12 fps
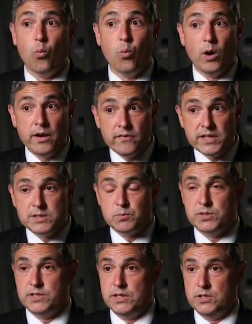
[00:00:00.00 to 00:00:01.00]
One of these
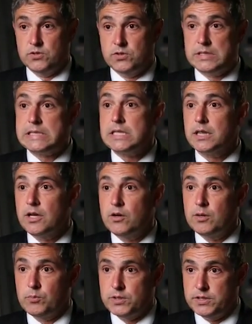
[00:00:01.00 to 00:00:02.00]
procedures is a
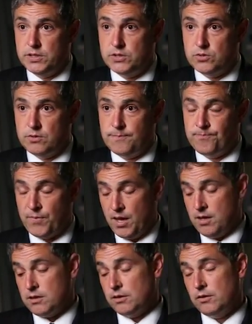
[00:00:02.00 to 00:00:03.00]
lariat procedure.
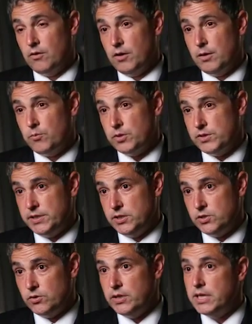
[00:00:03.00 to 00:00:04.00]
The lariat
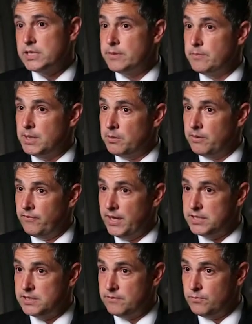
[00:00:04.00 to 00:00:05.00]
procedure is a minimally
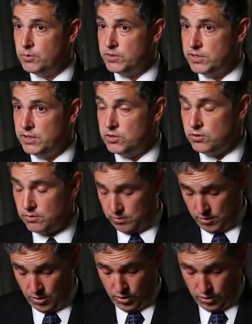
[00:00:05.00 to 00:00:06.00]
invasive procedure
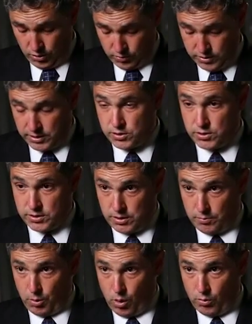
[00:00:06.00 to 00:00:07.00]
using just
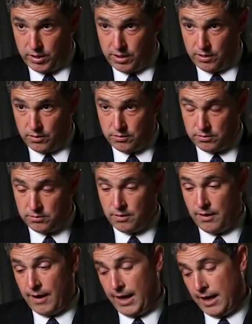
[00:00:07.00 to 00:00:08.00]
a poke here
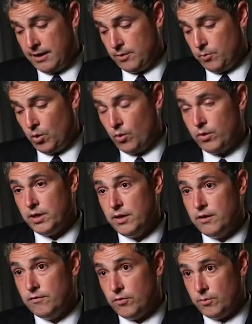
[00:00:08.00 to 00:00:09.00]
and a poke
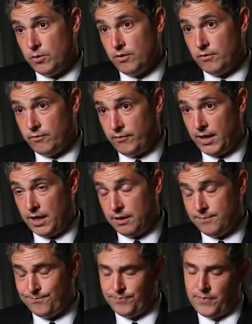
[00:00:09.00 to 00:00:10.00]
from your
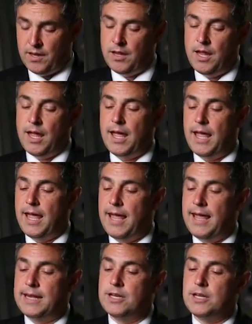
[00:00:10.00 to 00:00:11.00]
vein
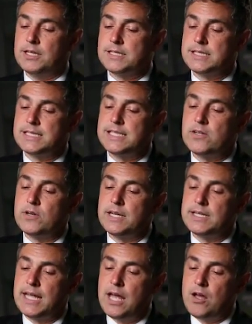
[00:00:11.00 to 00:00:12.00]
and
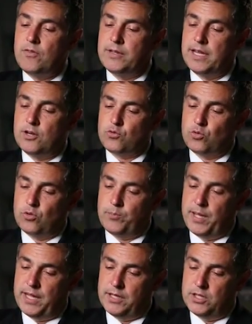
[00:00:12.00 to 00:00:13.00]
snaring down the atrial
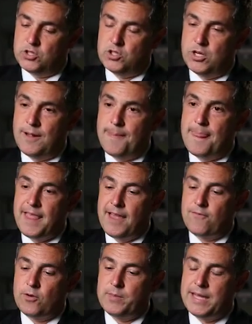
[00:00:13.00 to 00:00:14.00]
appendage
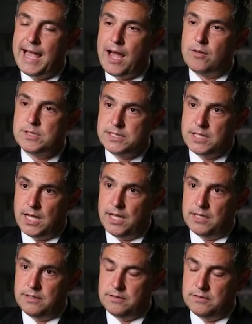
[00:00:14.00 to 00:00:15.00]
from the
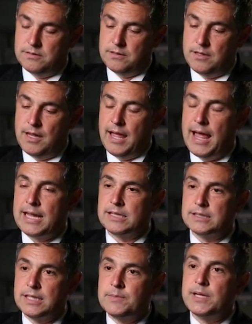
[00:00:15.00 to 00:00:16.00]
outside and
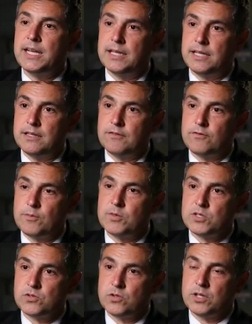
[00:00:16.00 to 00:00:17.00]
eliminating it from
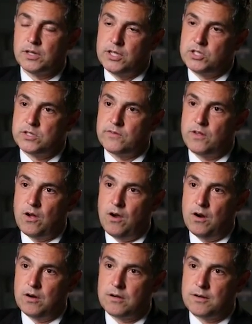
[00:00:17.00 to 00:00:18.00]
the circulation of the
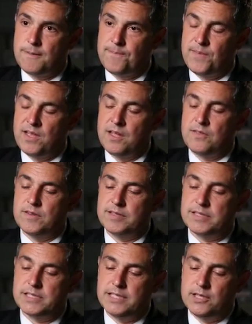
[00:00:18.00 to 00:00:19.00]
heart.
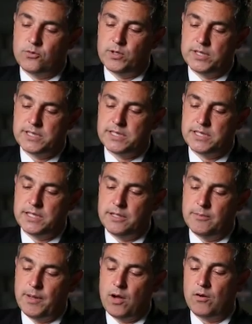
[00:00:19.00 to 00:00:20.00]
This decreases
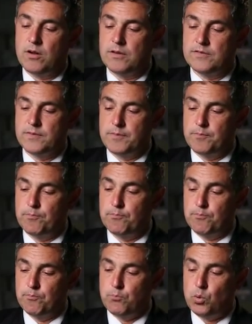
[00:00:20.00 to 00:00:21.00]
the amount of
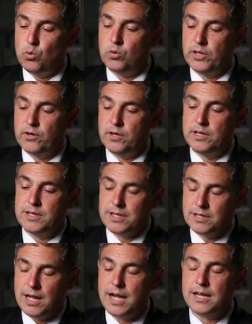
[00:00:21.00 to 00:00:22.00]
pool area the
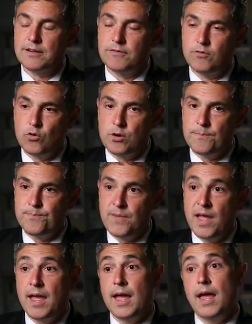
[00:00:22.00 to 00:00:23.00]
clot can form,
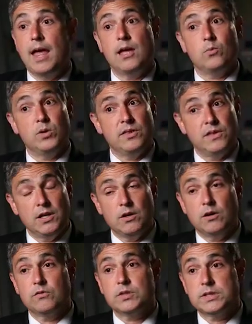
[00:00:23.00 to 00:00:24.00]
and we
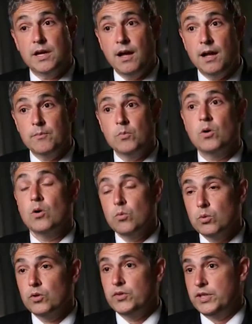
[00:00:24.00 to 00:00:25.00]
think over time
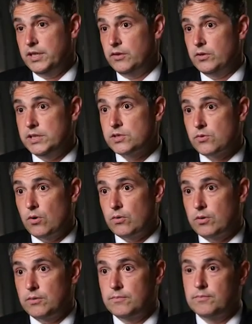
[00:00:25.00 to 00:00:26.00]
will decrease
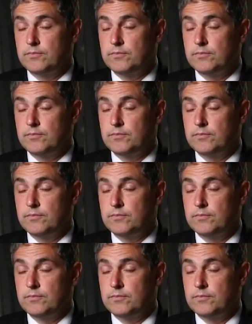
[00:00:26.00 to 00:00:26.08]
stroke.